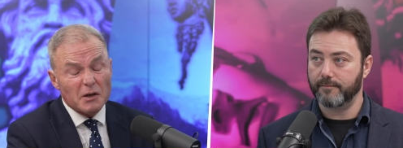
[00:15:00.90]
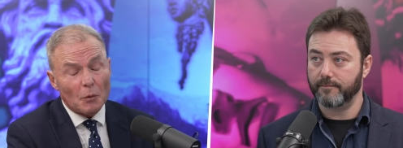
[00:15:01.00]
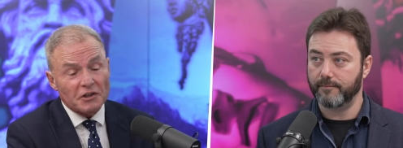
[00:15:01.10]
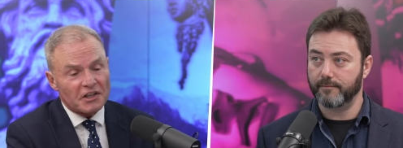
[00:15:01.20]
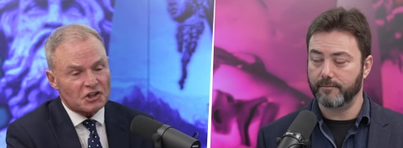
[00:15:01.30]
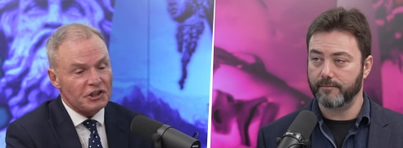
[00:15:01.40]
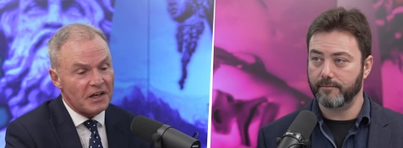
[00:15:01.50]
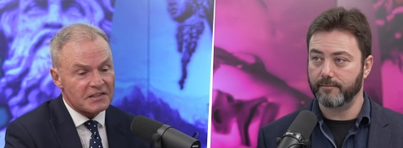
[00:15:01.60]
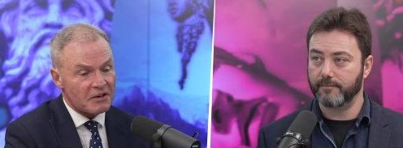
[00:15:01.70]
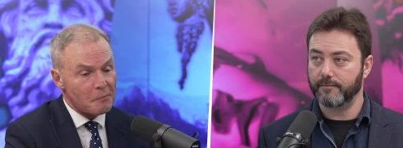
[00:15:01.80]
Speaker 1: It won't actually
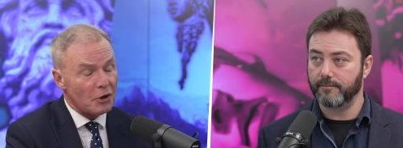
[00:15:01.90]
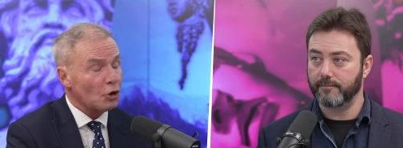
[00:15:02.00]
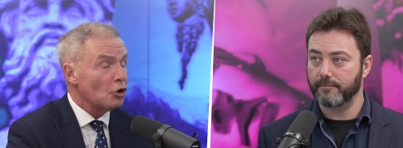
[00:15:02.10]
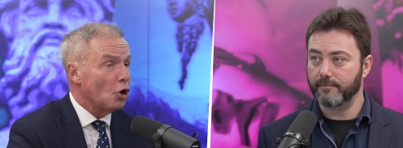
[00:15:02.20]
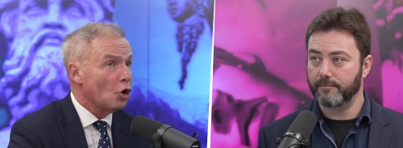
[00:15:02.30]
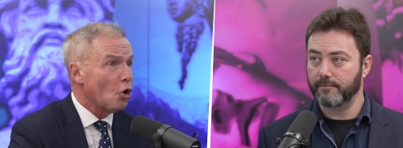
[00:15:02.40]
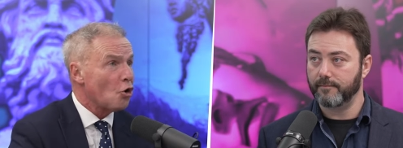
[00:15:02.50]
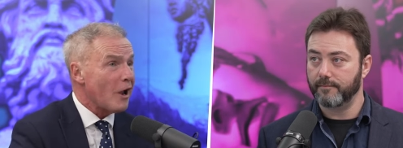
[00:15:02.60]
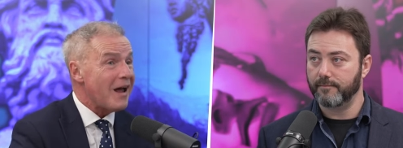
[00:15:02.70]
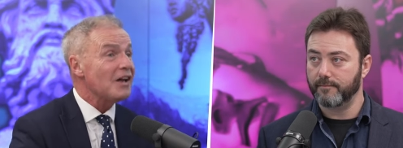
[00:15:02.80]
necessarily be on a,
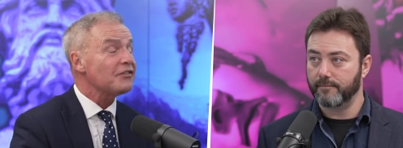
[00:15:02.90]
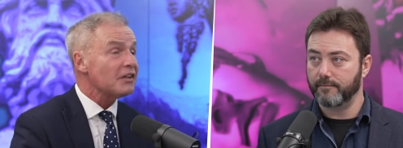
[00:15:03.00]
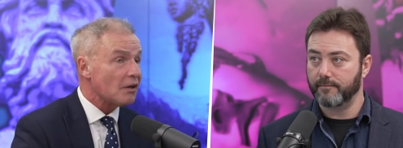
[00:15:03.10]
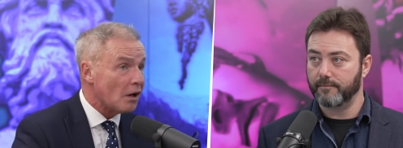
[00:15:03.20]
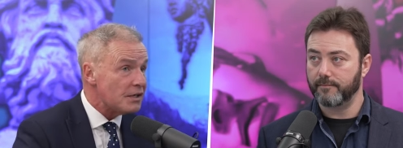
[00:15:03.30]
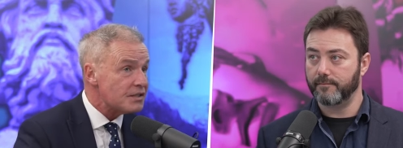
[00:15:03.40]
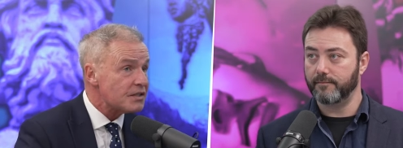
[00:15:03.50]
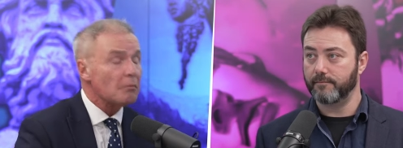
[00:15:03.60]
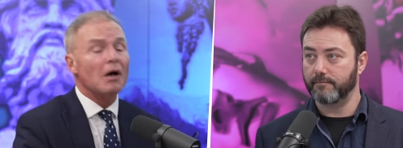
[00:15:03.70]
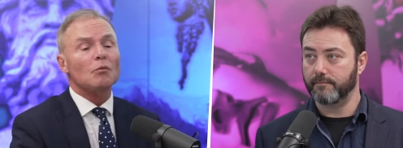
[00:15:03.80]
along ethnic
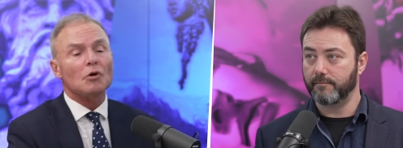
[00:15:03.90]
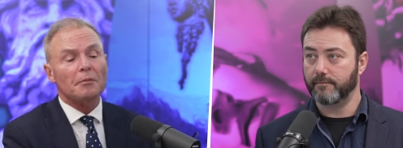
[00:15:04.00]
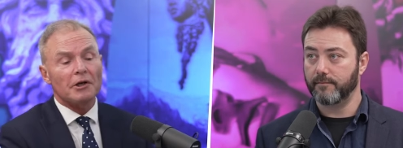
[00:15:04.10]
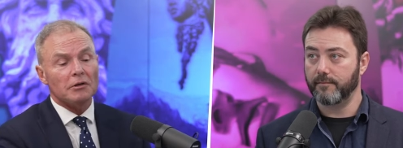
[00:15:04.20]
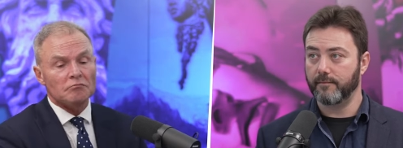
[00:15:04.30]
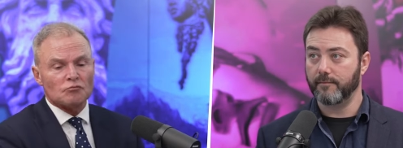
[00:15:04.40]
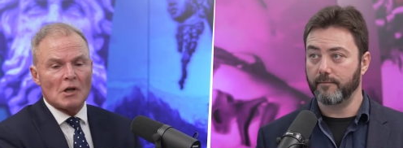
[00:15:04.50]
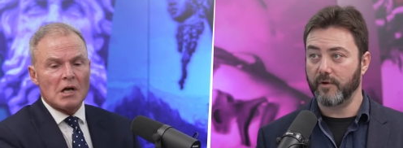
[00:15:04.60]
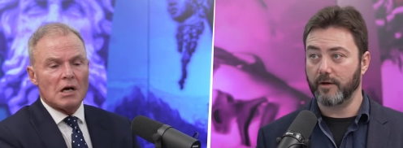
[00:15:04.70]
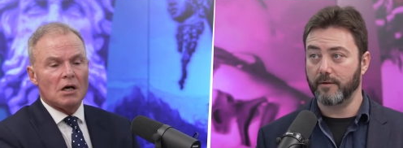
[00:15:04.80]
lines. It might well be a,
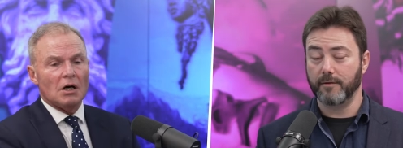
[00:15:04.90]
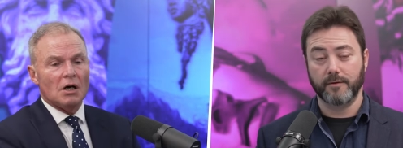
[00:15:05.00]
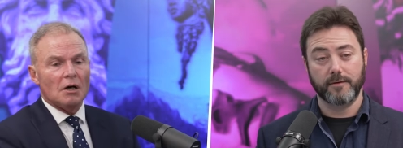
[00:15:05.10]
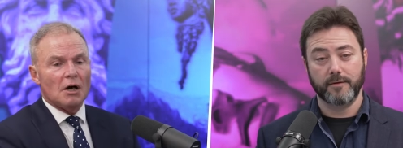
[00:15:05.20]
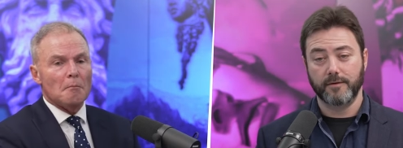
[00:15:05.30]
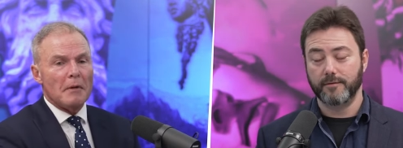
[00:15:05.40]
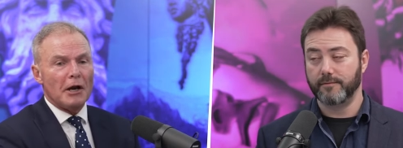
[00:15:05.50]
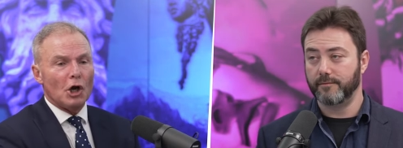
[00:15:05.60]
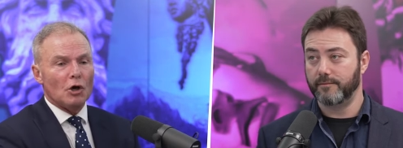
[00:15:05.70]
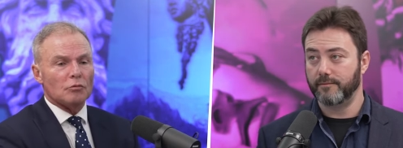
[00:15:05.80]
uh, a
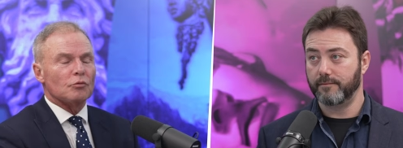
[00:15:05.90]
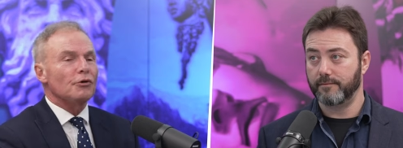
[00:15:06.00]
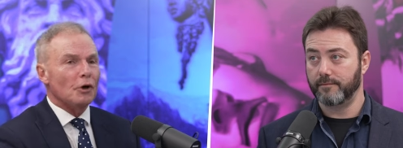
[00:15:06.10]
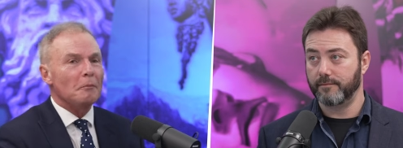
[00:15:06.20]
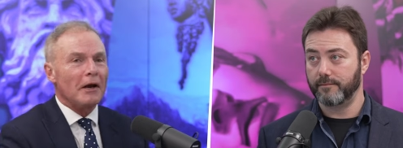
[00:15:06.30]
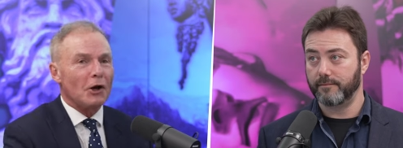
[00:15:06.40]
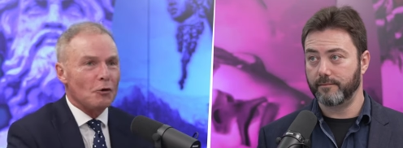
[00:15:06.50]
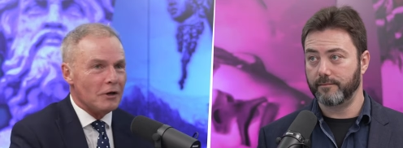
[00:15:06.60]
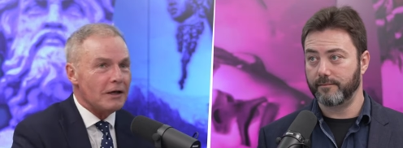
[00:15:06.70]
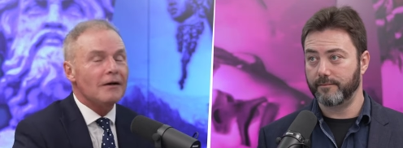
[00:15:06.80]
men, well, no, men
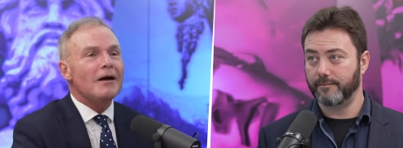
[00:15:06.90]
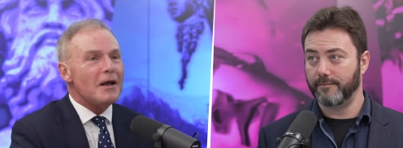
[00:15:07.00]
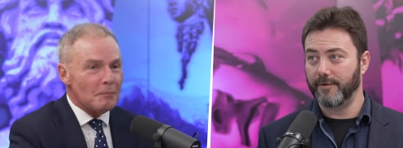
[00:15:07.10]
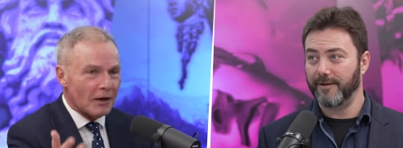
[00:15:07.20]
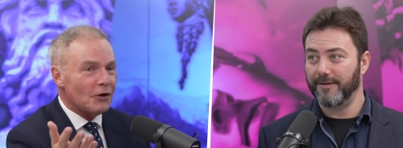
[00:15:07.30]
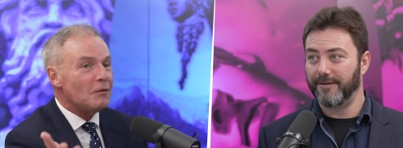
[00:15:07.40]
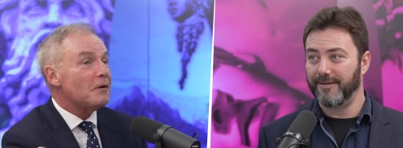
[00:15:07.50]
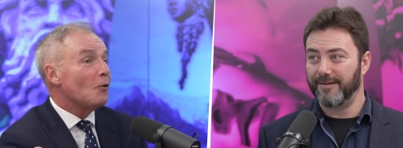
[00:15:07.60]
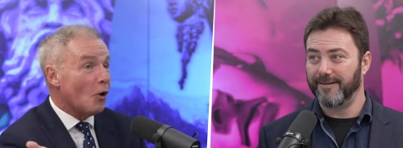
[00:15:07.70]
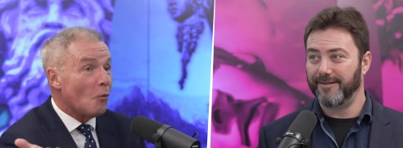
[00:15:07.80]
only. It might only
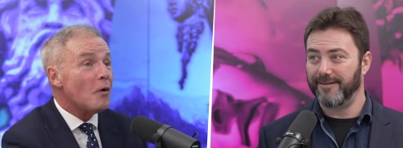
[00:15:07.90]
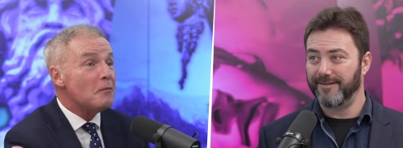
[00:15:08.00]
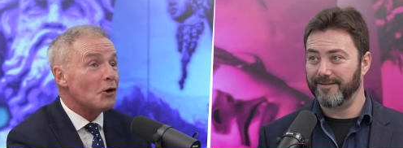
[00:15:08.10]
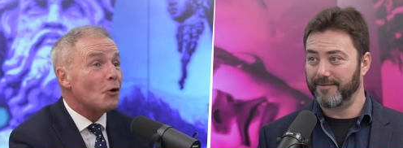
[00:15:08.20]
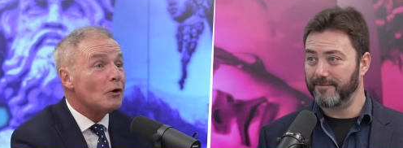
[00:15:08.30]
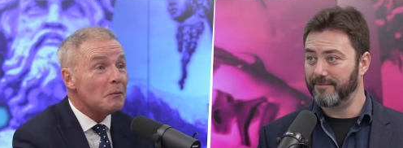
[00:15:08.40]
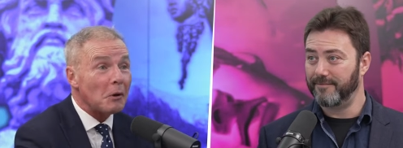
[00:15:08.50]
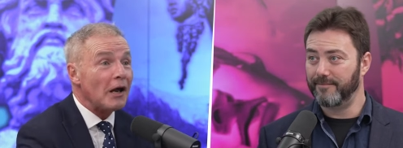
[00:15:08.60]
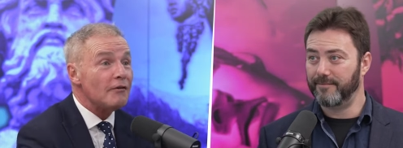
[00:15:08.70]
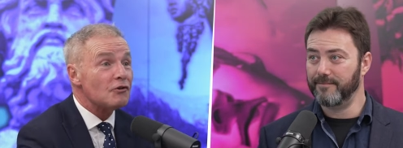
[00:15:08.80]
be a, a women only
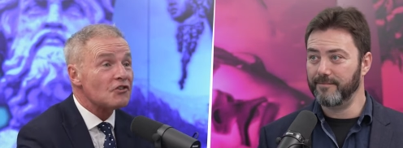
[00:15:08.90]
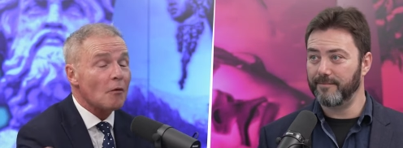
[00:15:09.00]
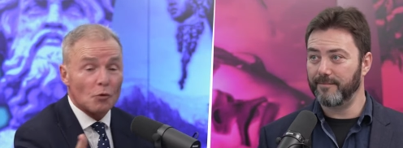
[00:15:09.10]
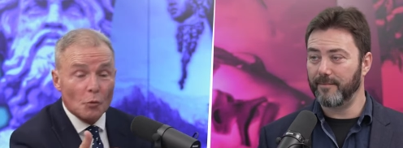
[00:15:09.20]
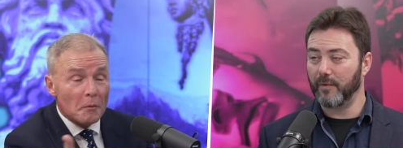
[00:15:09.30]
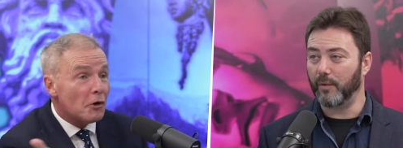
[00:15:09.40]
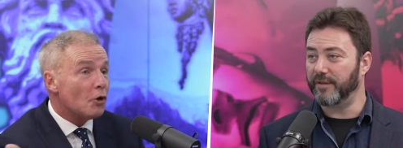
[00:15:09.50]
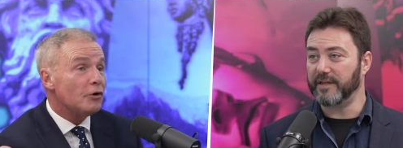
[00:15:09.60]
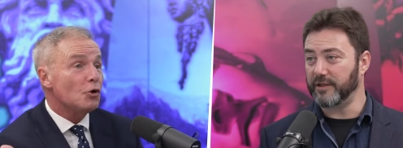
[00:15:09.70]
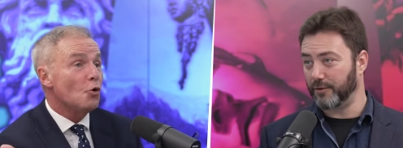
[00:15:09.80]
play, for example, a women well, only